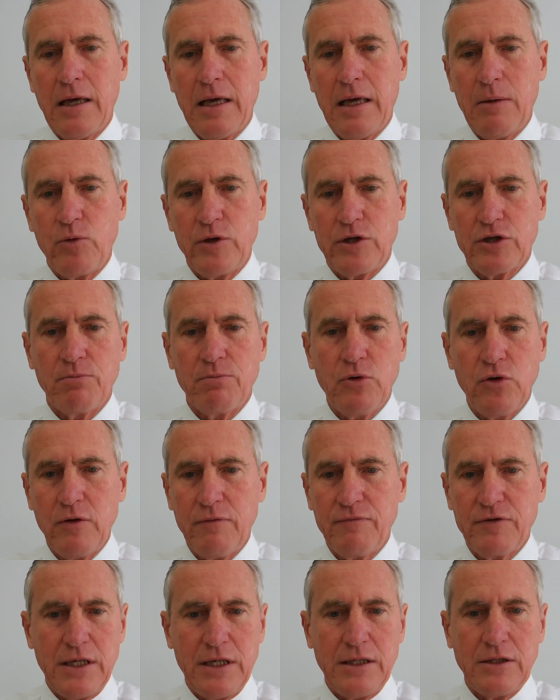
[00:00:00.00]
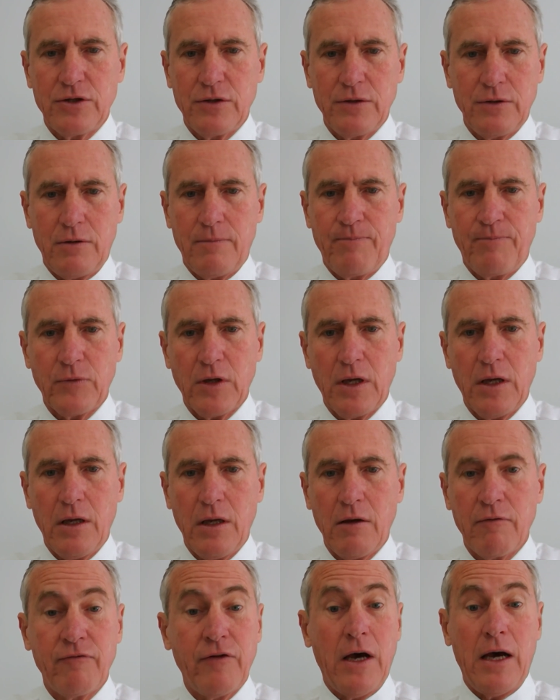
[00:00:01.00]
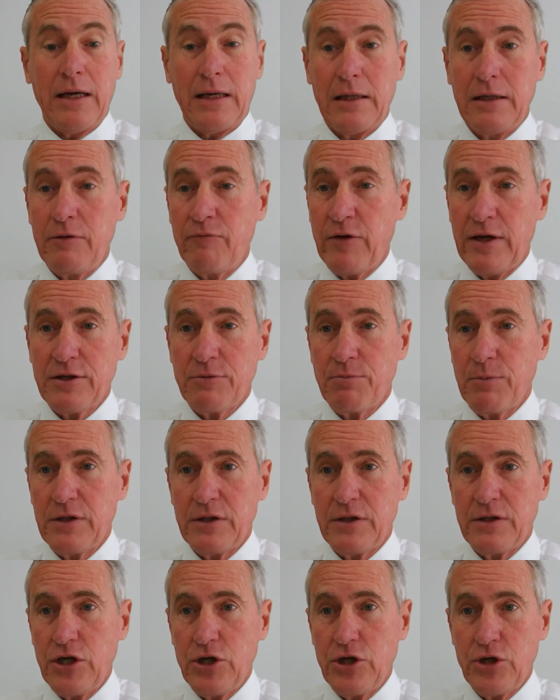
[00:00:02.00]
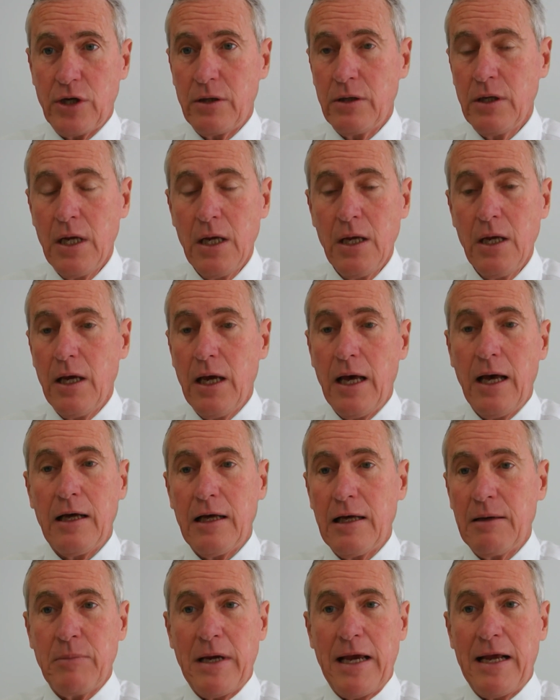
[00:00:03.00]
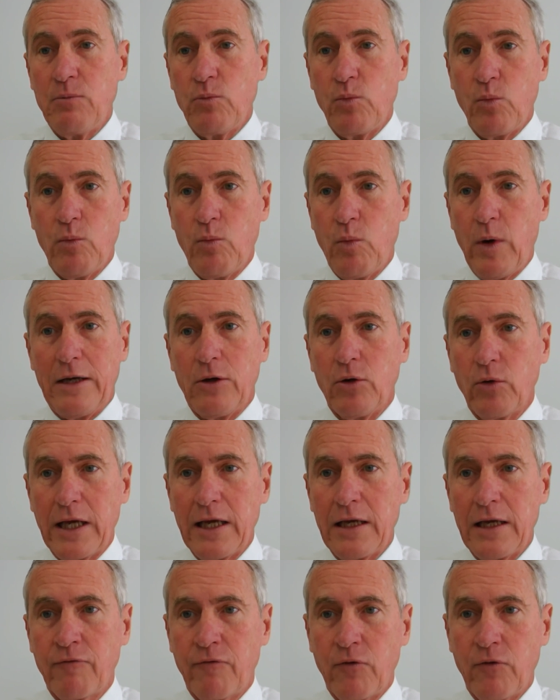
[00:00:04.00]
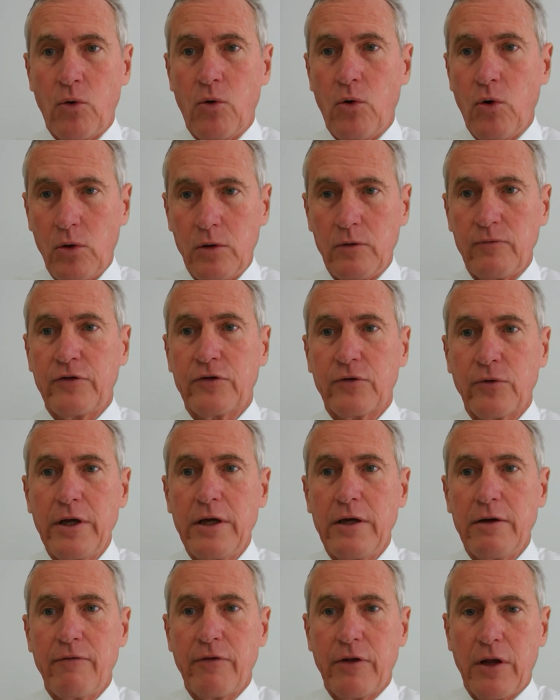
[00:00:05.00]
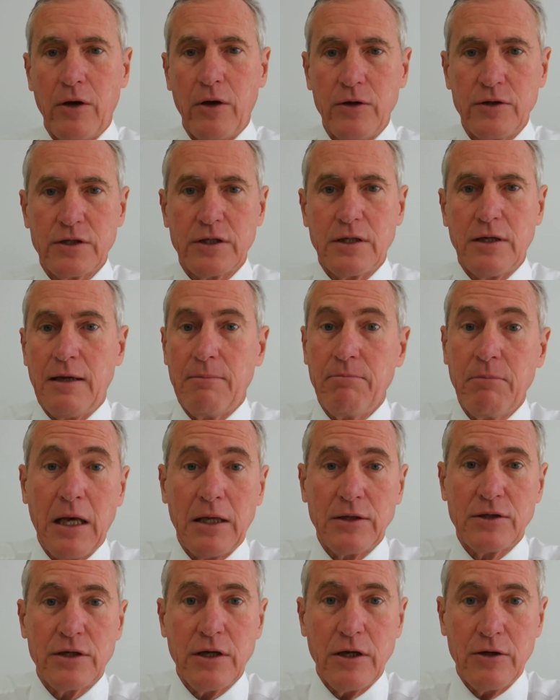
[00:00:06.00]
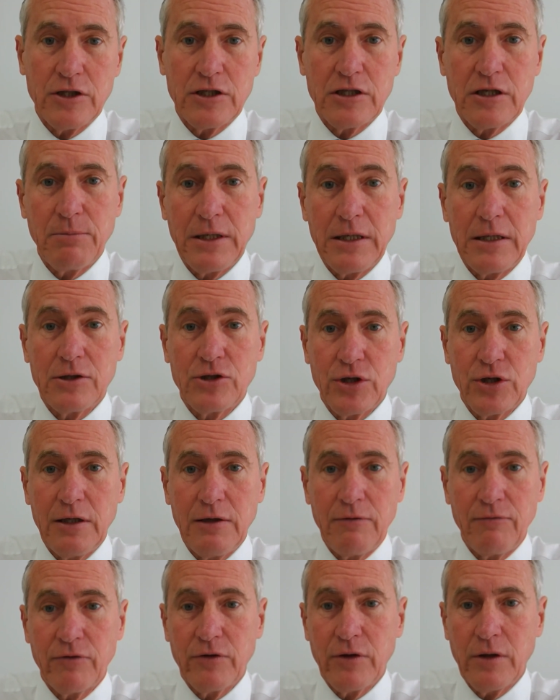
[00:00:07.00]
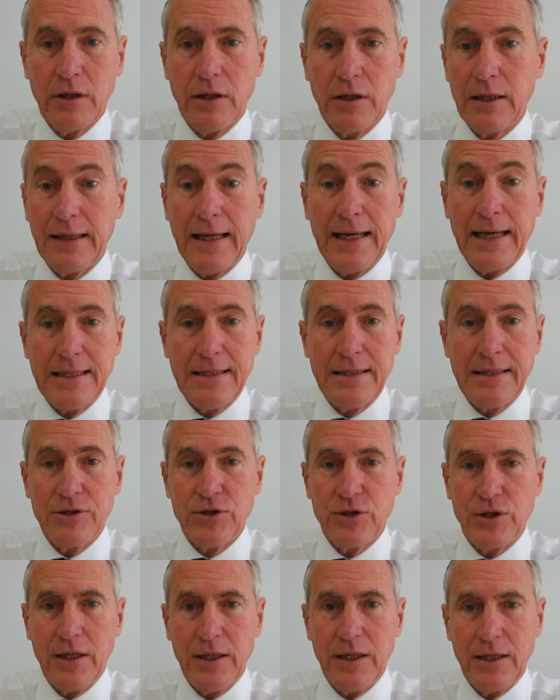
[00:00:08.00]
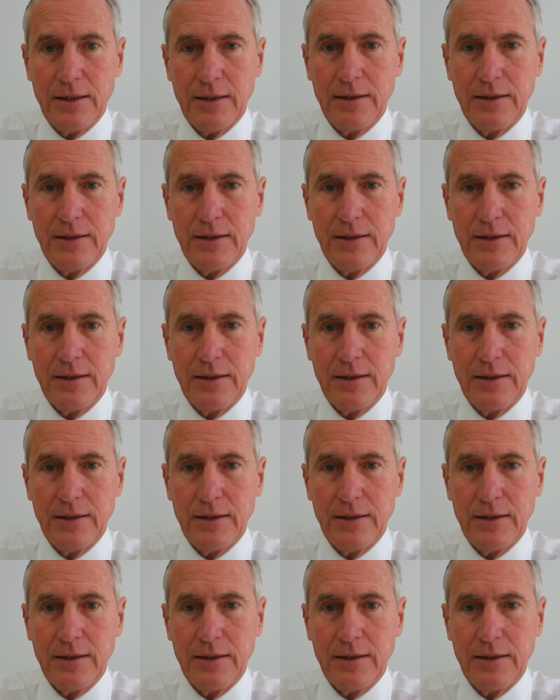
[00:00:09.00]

which moves into final investment decision, and we're looking for all three of those milestones to be achieved later this year.